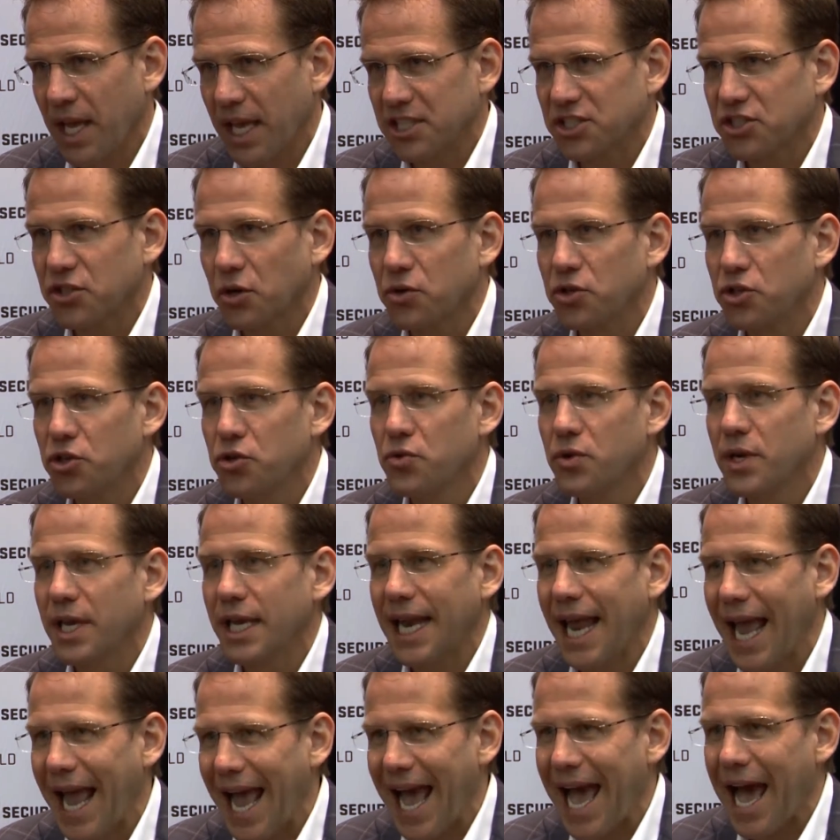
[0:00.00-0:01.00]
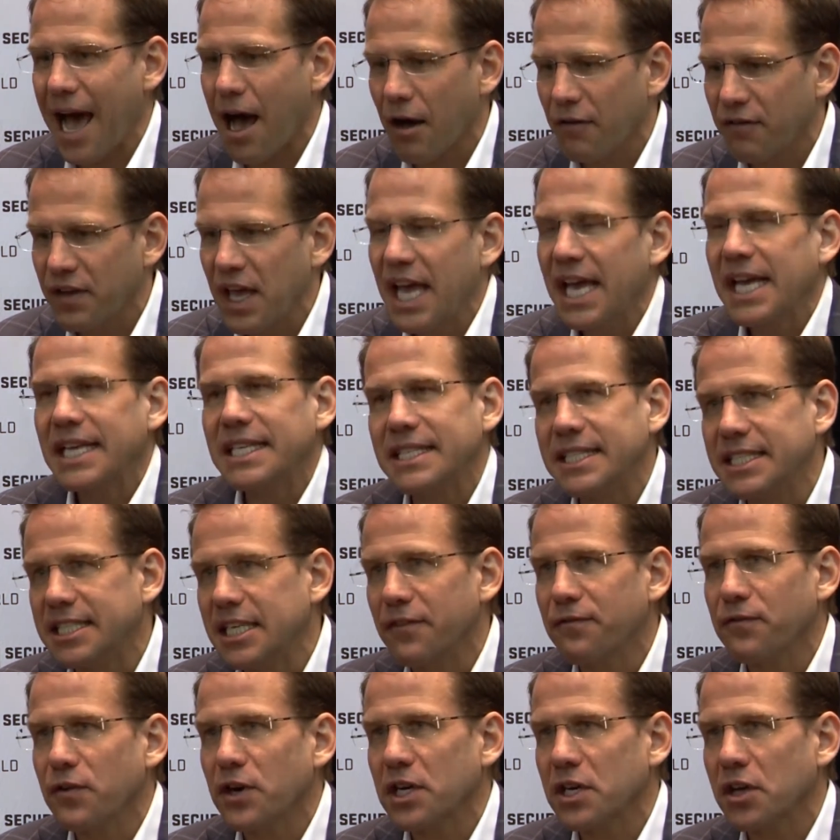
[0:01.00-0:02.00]
And so you can have
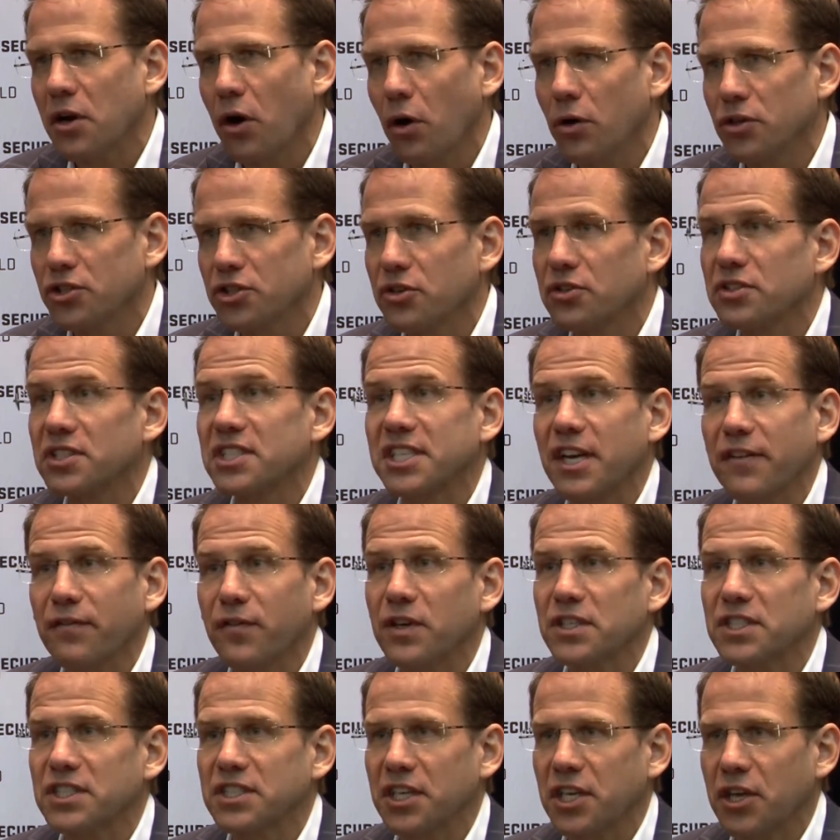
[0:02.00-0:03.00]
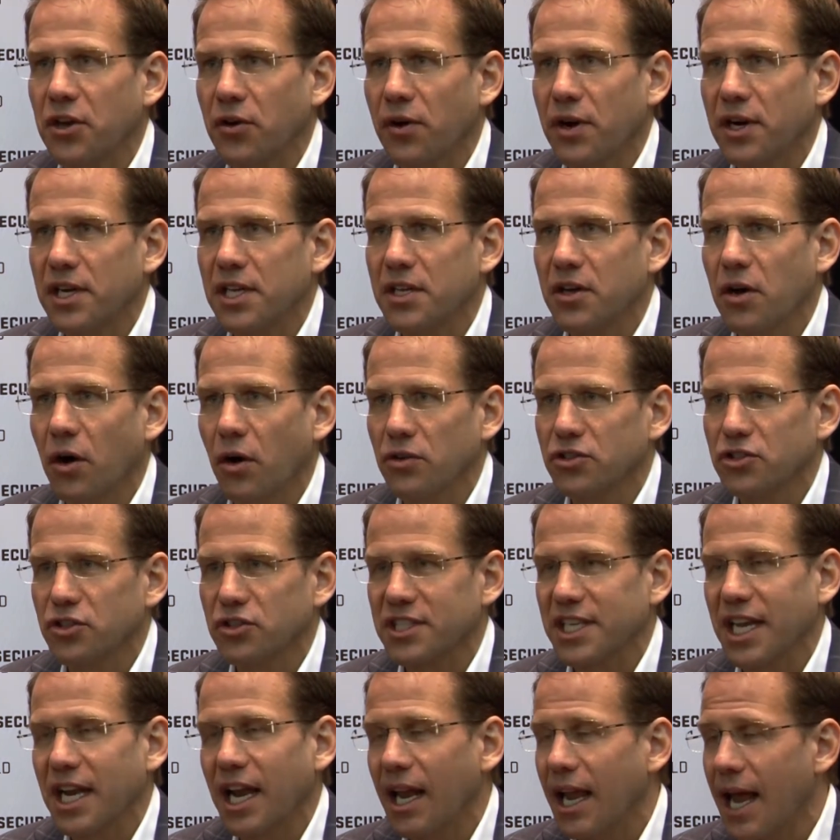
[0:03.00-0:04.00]
different cultures, different security
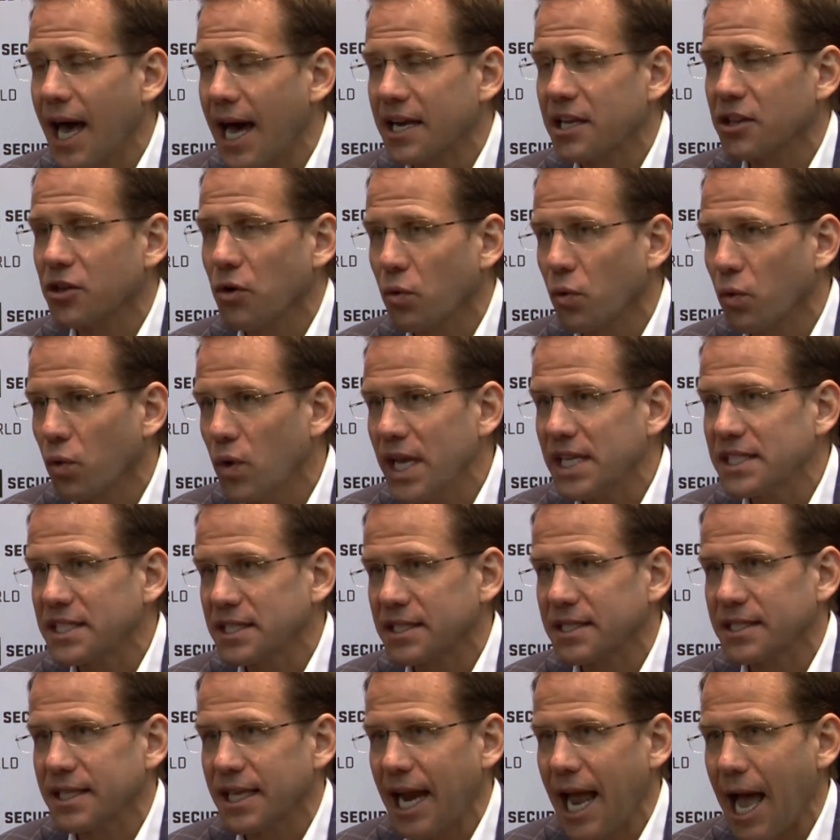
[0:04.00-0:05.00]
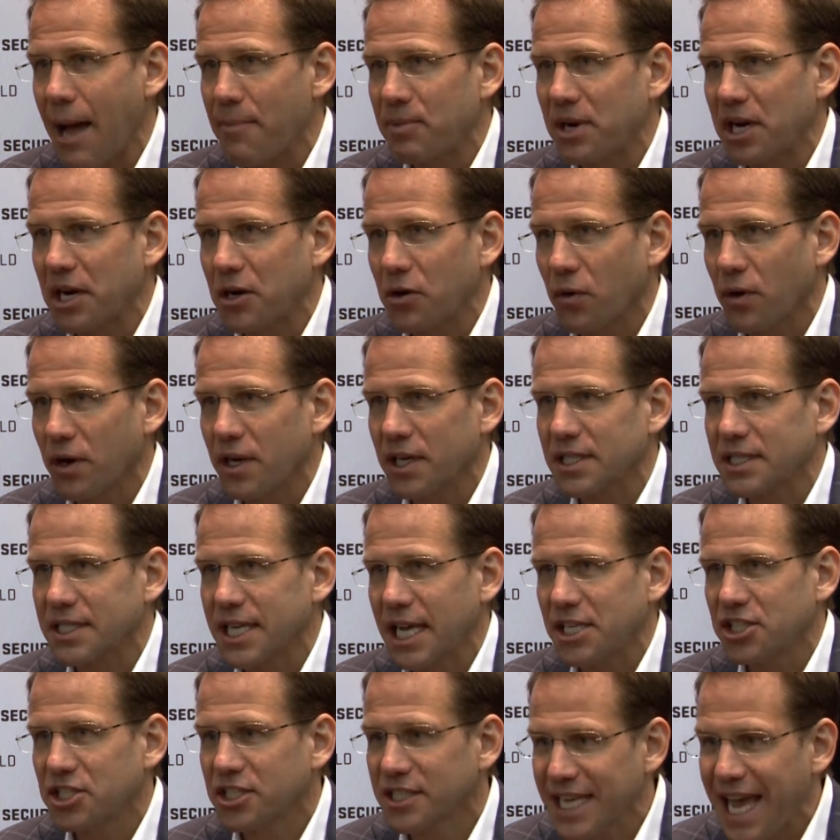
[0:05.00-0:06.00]
cultures, and a lot of the risks that happen in
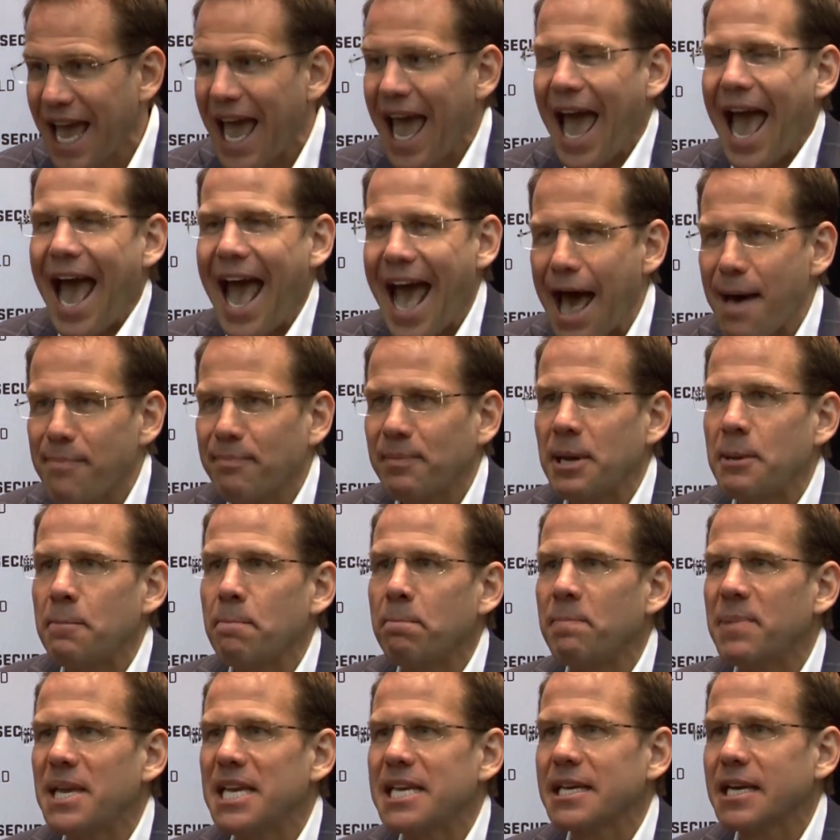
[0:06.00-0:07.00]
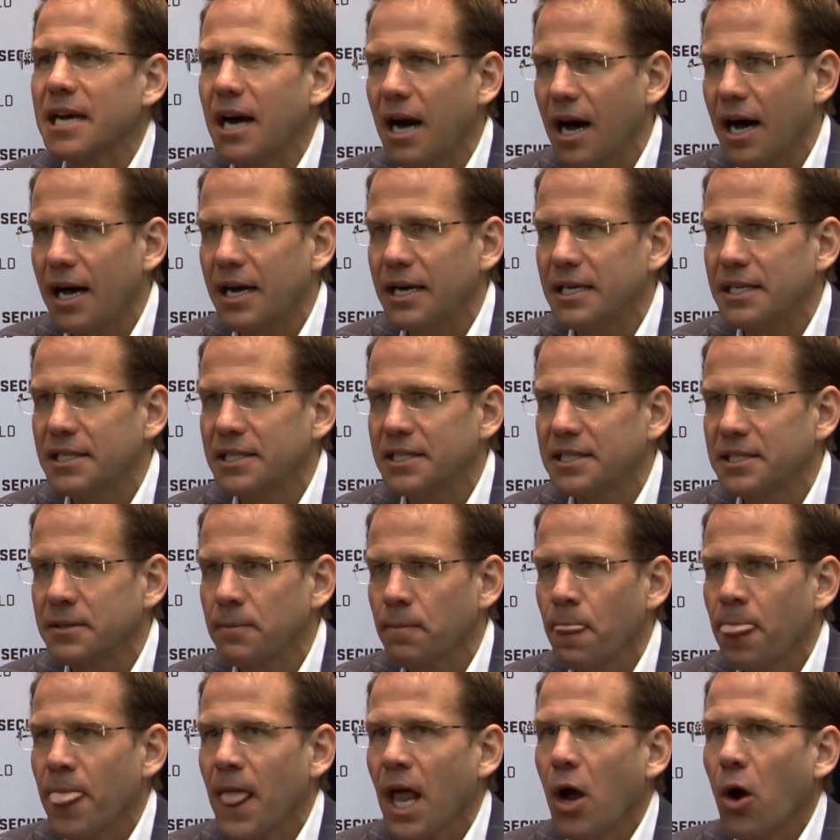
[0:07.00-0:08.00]
organizations happen
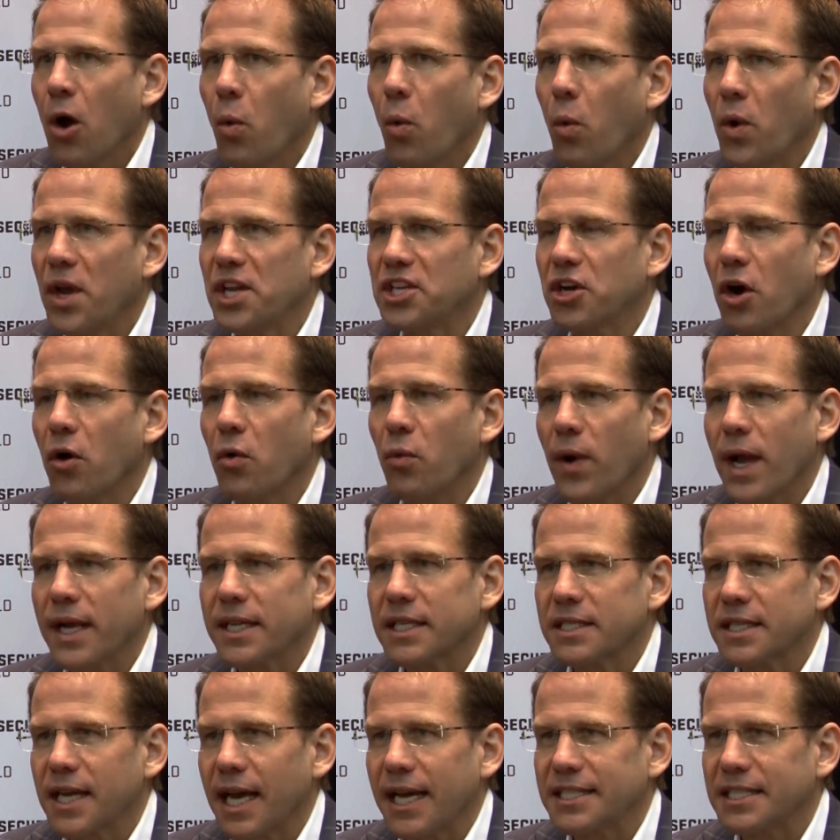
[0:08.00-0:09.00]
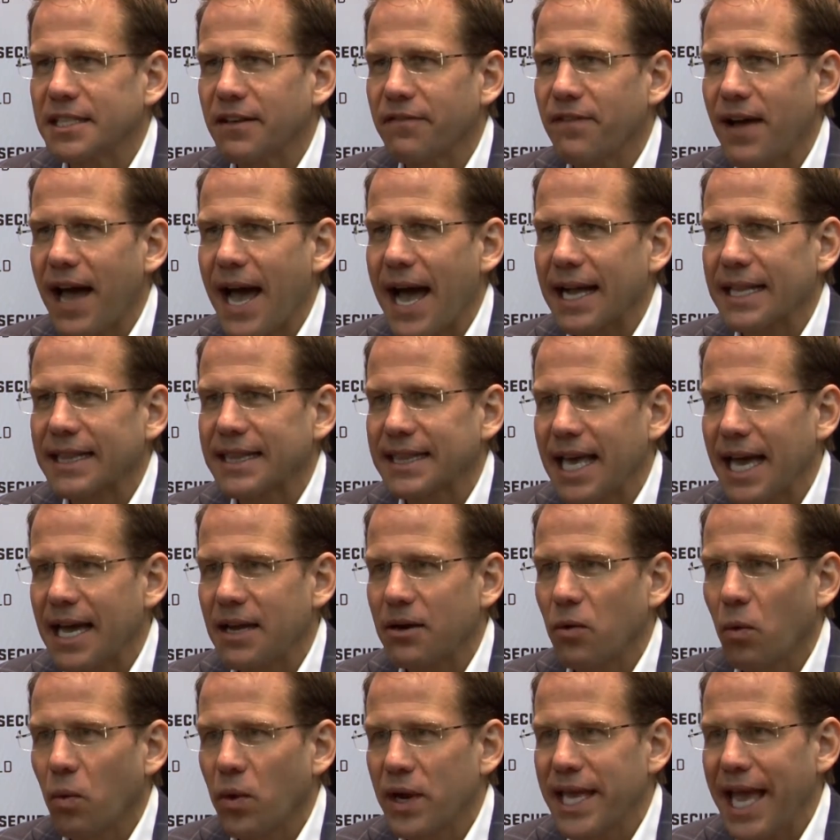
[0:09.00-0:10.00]
because we don't recognize the fact
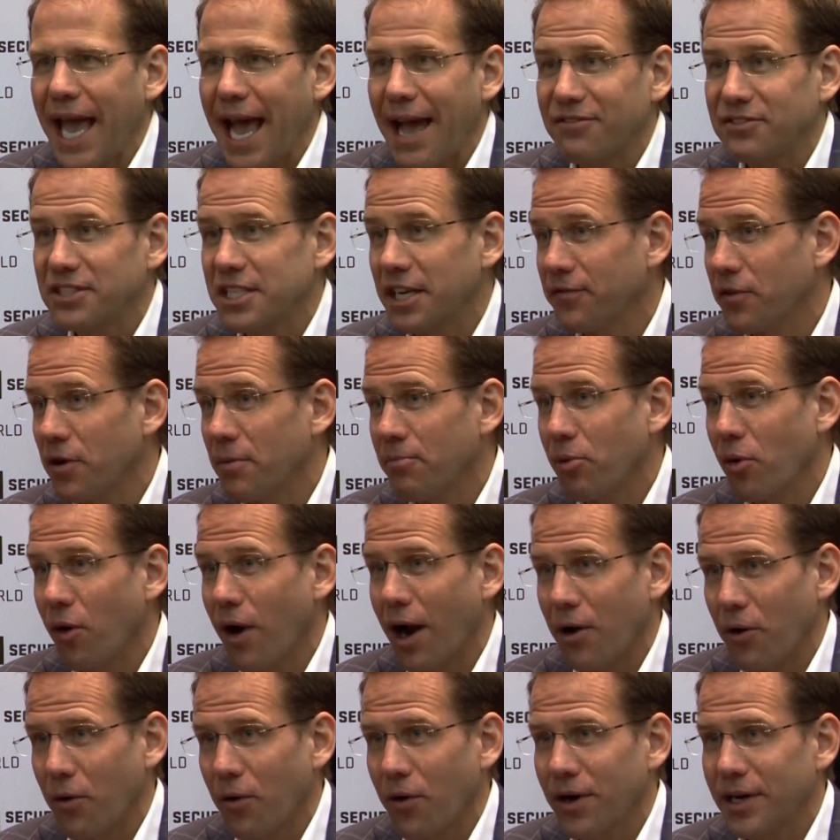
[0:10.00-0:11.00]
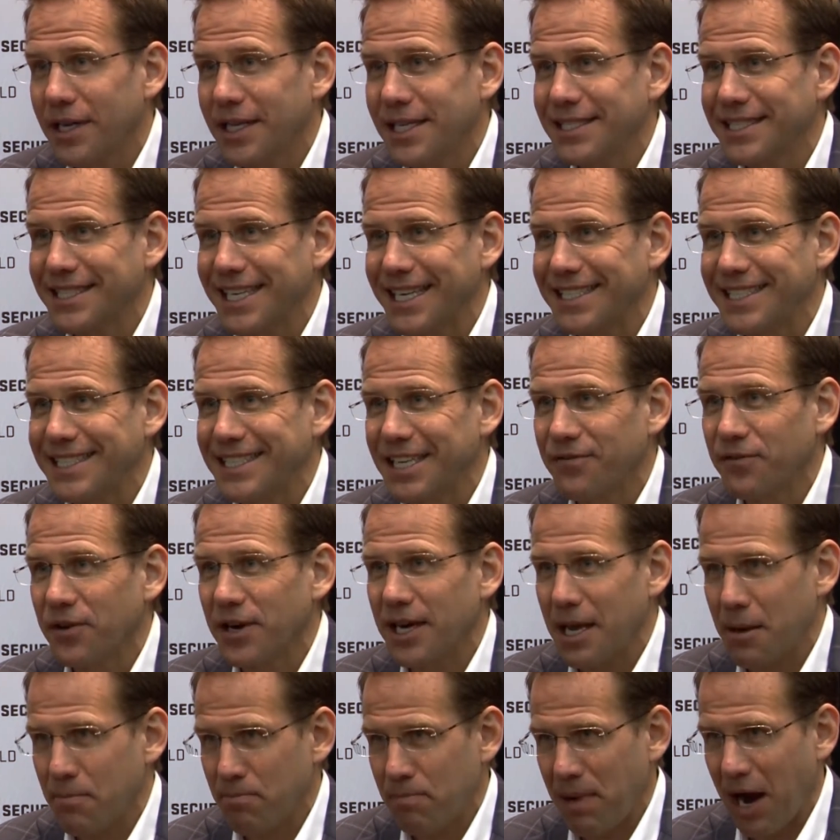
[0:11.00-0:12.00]
that we have different priorities and
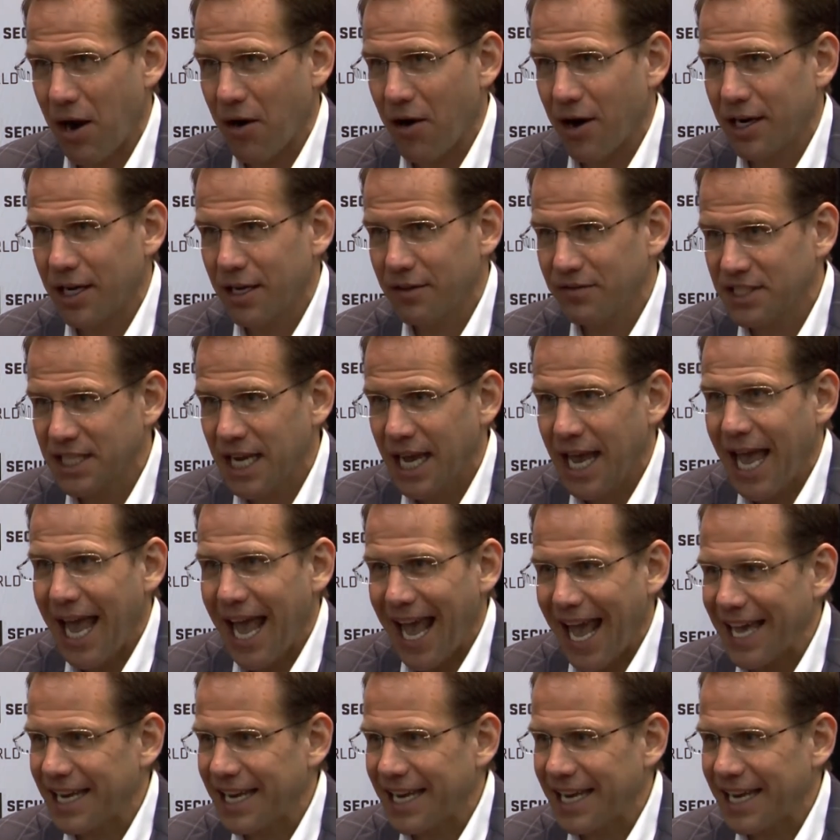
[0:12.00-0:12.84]
different imperatives.